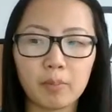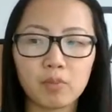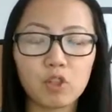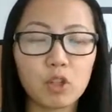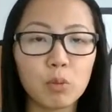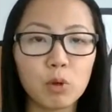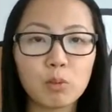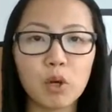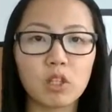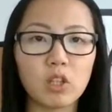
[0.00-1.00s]
for the
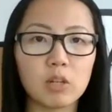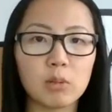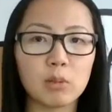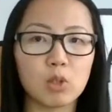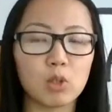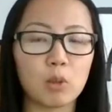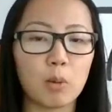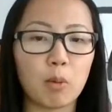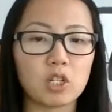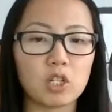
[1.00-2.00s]
most part, a lot of people don't know
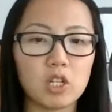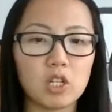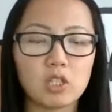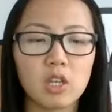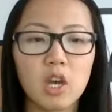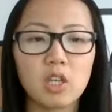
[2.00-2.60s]
what Posh is.